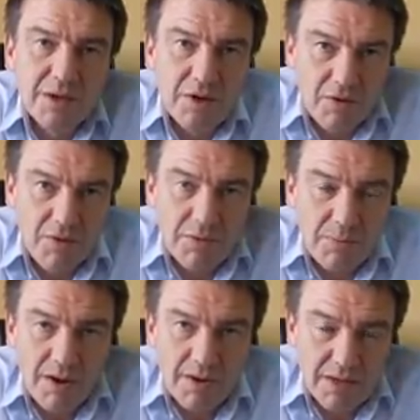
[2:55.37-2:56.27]
grown the
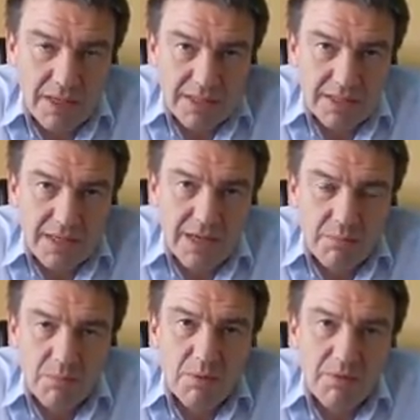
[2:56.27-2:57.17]
markets,
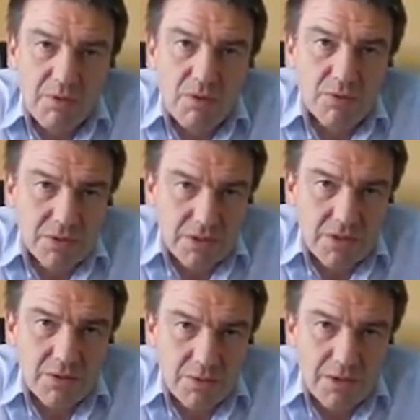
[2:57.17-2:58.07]
but we've
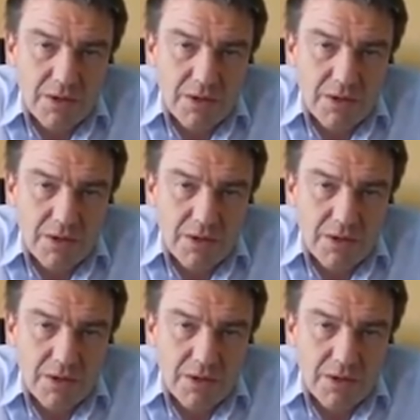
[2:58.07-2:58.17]
also